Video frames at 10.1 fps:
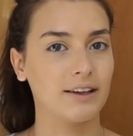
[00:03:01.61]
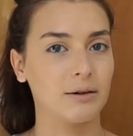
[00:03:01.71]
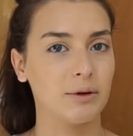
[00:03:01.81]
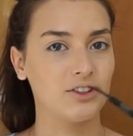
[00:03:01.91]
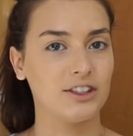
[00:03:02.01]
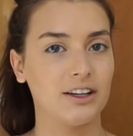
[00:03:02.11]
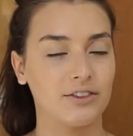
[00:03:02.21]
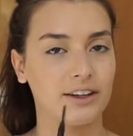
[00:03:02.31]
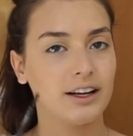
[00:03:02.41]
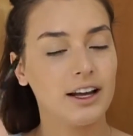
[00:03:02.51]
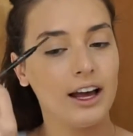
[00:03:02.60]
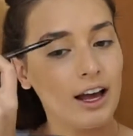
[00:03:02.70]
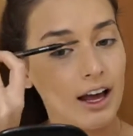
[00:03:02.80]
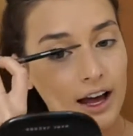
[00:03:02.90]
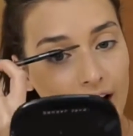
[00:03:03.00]
like a bunch of different
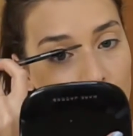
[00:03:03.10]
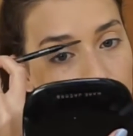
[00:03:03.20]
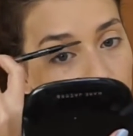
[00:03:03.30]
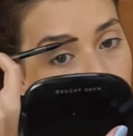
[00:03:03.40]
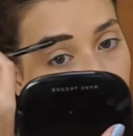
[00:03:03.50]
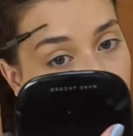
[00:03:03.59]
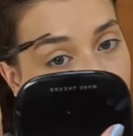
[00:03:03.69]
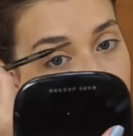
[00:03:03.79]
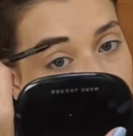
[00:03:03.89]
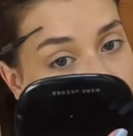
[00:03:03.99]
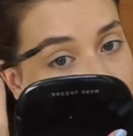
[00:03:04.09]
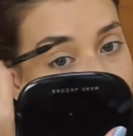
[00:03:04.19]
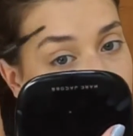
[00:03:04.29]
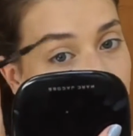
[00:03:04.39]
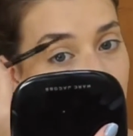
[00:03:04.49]
eyebrow products
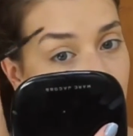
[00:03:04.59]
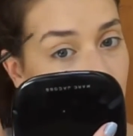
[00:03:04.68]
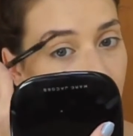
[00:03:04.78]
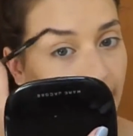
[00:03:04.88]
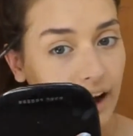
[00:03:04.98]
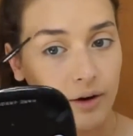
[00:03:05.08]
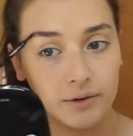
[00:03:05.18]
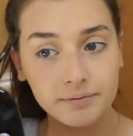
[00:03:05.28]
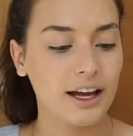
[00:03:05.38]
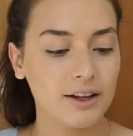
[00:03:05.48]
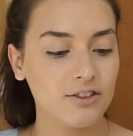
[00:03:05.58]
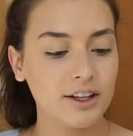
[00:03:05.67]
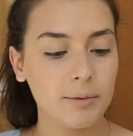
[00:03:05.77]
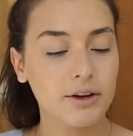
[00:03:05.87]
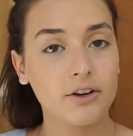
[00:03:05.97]
that you can try out. It's
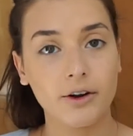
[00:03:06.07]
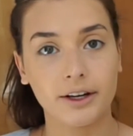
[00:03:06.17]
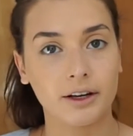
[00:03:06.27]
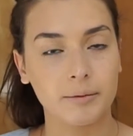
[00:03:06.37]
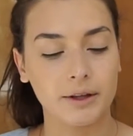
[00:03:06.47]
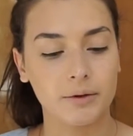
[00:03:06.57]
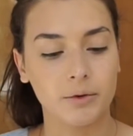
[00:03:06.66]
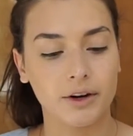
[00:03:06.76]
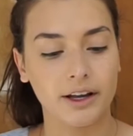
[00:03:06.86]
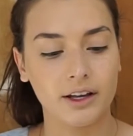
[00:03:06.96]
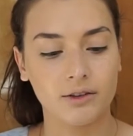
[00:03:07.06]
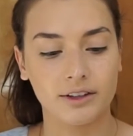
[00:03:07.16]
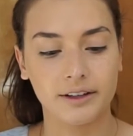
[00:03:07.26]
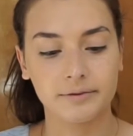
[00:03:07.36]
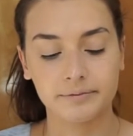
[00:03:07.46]
really been growing on me the more I
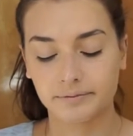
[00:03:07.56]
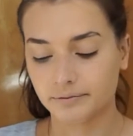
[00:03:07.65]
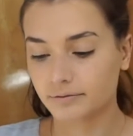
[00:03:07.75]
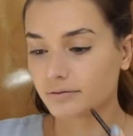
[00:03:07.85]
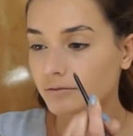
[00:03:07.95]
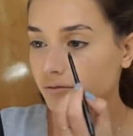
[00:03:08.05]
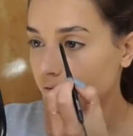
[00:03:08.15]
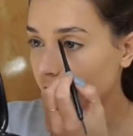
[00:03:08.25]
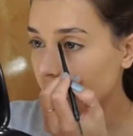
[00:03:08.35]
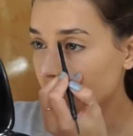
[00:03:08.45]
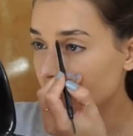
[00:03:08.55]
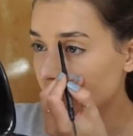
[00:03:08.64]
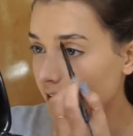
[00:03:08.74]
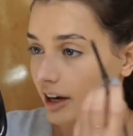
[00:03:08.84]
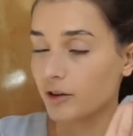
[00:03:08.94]
use it.
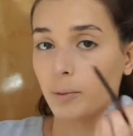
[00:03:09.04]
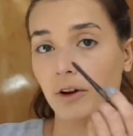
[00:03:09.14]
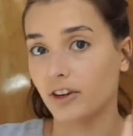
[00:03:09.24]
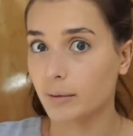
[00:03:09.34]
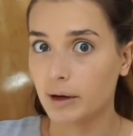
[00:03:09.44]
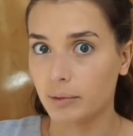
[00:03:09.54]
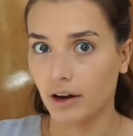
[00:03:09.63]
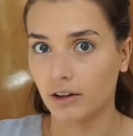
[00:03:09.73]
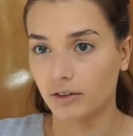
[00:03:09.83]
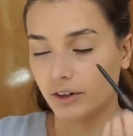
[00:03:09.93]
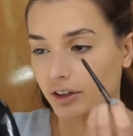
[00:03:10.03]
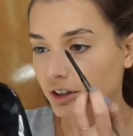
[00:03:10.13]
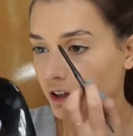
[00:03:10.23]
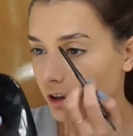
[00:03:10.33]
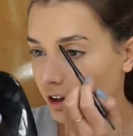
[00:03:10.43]
I just brush out my brows
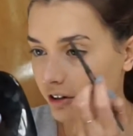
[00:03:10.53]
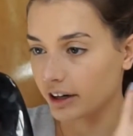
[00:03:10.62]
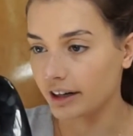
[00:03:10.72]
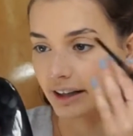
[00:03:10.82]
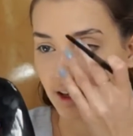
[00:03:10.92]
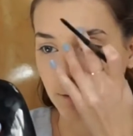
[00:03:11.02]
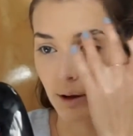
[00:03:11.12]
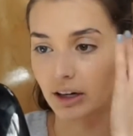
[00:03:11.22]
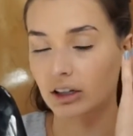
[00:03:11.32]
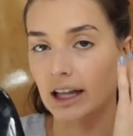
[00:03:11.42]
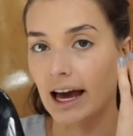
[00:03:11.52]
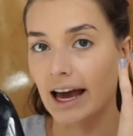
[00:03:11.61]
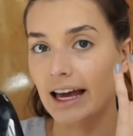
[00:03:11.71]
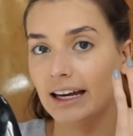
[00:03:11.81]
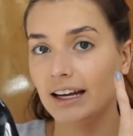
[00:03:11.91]
first to create like a better
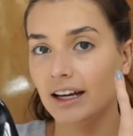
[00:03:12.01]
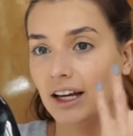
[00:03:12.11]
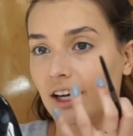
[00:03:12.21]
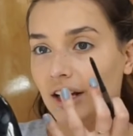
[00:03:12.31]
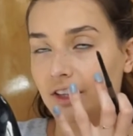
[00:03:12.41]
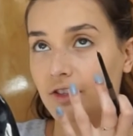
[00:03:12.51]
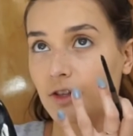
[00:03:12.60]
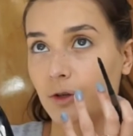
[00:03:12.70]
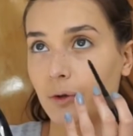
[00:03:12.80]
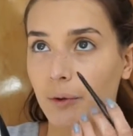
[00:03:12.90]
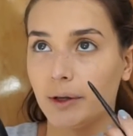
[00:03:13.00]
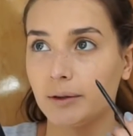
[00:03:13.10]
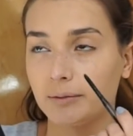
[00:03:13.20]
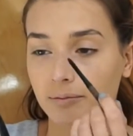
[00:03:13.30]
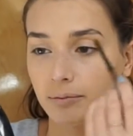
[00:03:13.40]
line to
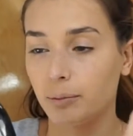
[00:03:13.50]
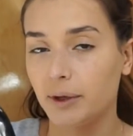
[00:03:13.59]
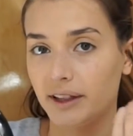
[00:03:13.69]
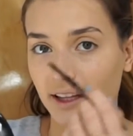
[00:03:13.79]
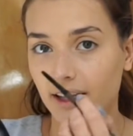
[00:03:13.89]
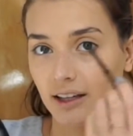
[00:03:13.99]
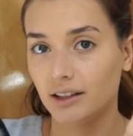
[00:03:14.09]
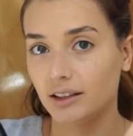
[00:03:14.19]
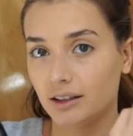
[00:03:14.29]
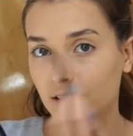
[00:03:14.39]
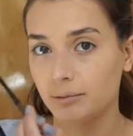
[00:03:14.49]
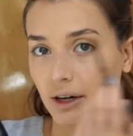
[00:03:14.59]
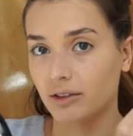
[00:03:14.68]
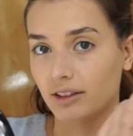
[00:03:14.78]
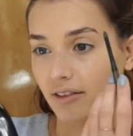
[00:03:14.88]
put the
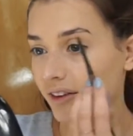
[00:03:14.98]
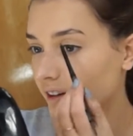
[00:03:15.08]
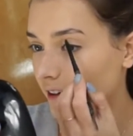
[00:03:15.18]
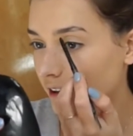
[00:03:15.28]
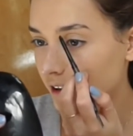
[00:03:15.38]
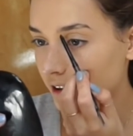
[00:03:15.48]
brow stuff in.